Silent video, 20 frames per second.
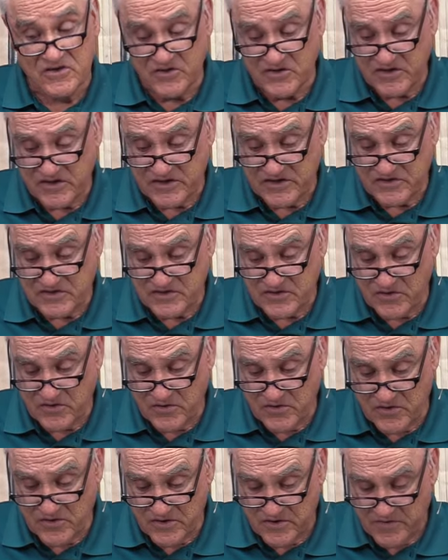Look, it's the
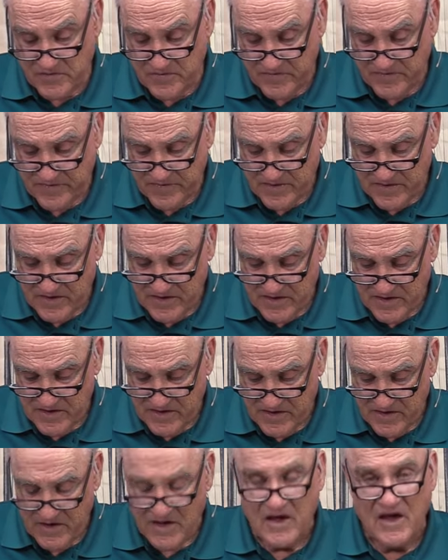Lord.
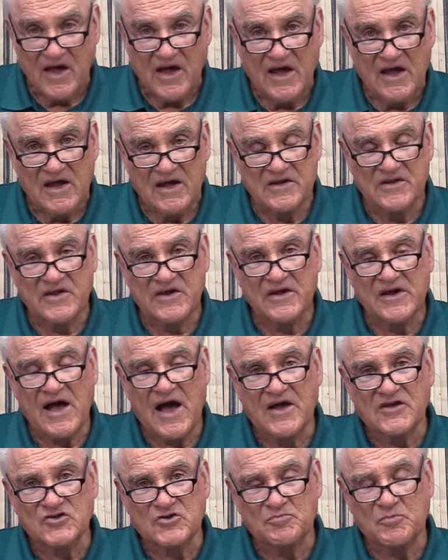In the
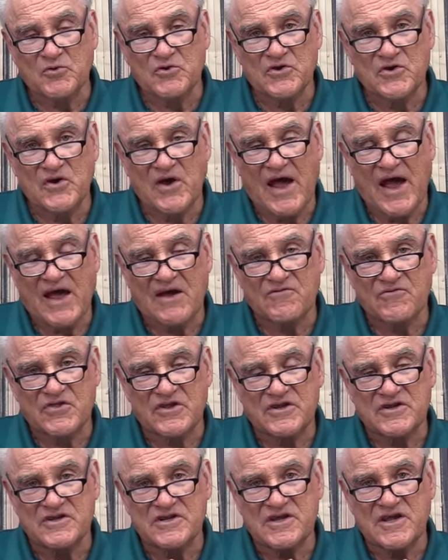gospel, you have
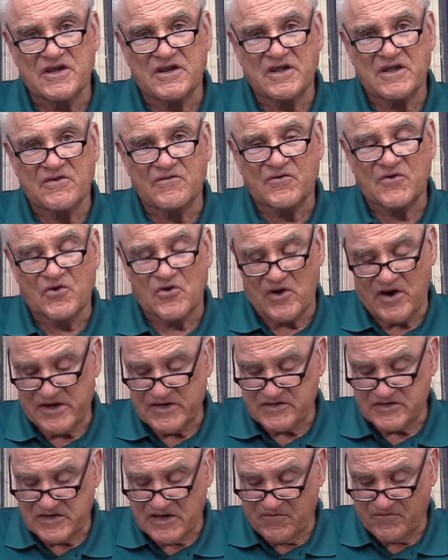the deity of Christ